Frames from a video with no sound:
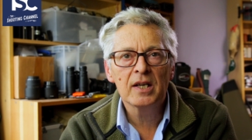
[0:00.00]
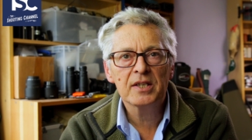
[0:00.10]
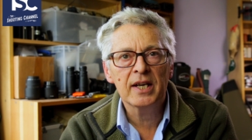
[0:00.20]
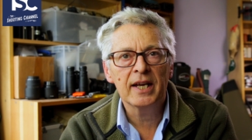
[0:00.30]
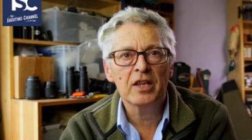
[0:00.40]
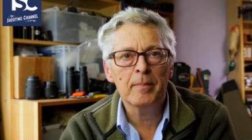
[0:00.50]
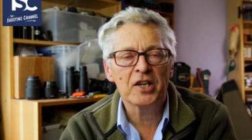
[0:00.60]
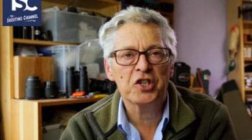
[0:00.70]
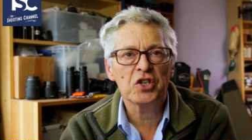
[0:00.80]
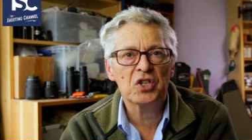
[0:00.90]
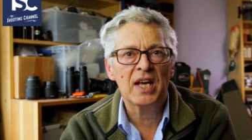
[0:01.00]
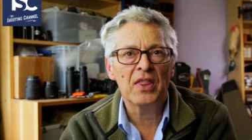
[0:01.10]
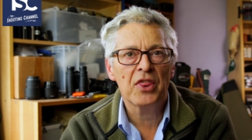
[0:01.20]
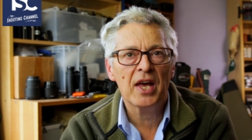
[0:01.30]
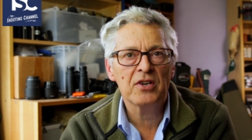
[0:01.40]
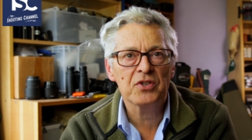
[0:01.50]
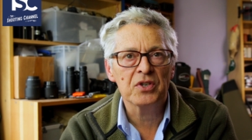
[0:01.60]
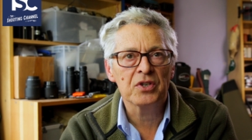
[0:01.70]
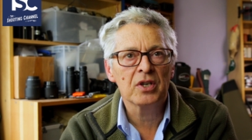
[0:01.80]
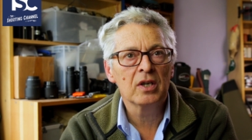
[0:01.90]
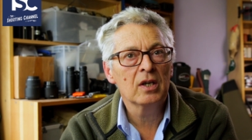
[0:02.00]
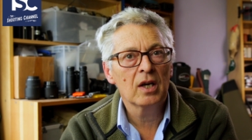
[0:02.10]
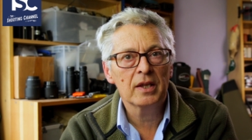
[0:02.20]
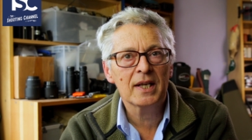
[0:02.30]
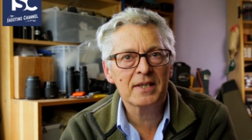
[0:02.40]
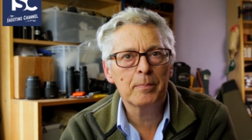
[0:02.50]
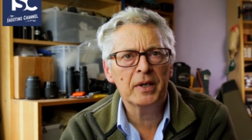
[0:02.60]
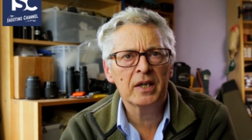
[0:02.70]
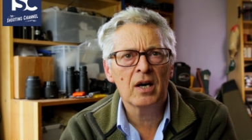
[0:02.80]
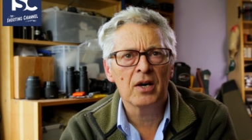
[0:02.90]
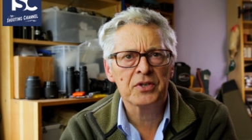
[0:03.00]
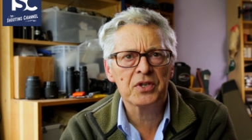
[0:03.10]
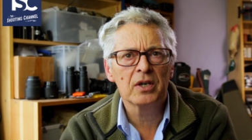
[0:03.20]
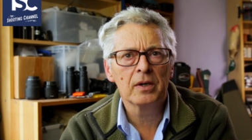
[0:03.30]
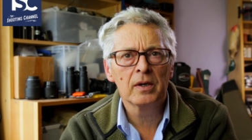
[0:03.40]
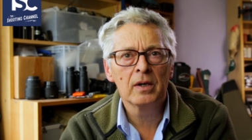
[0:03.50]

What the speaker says: to hit the magic 10,000, and that's a big ask.